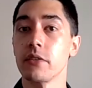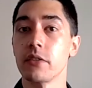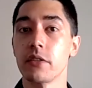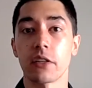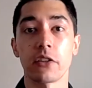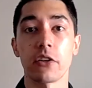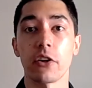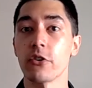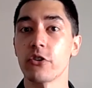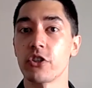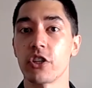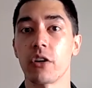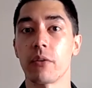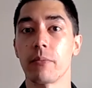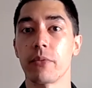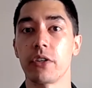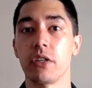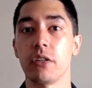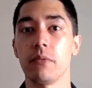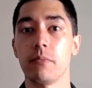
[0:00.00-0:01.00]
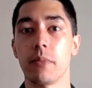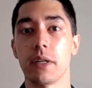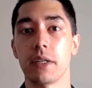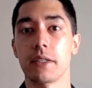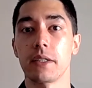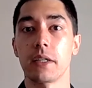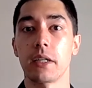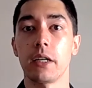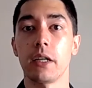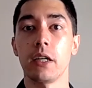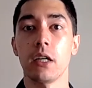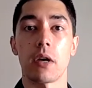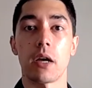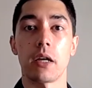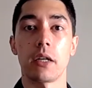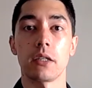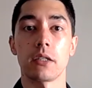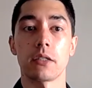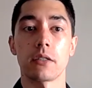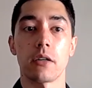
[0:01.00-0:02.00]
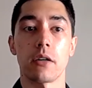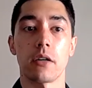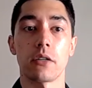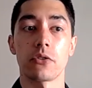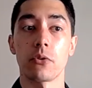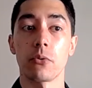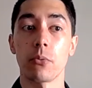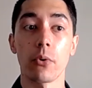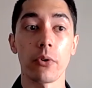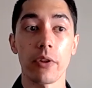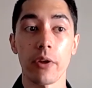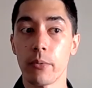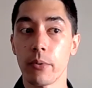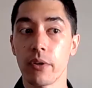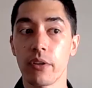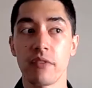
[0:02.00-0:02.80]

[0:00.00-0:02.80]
technology company, basically, and it's a role that really